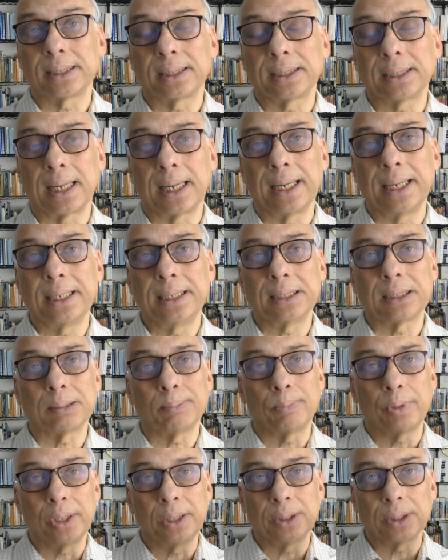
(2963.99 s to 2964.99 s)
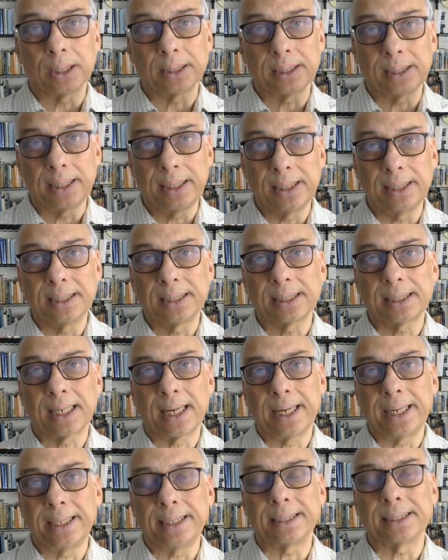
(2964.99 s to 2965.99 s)
Science brings us
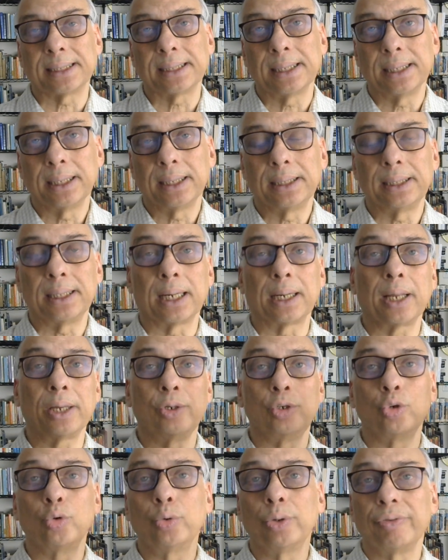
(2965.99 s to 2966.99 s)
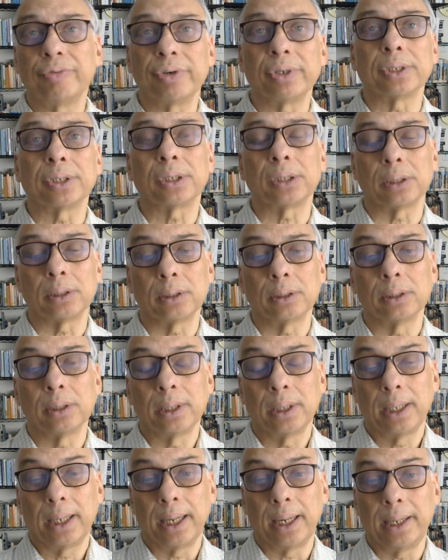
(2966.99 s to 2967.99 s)
insights that are universal
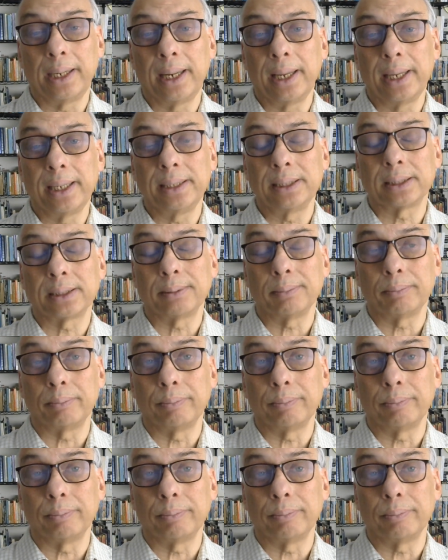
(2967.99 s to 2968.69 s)
and hence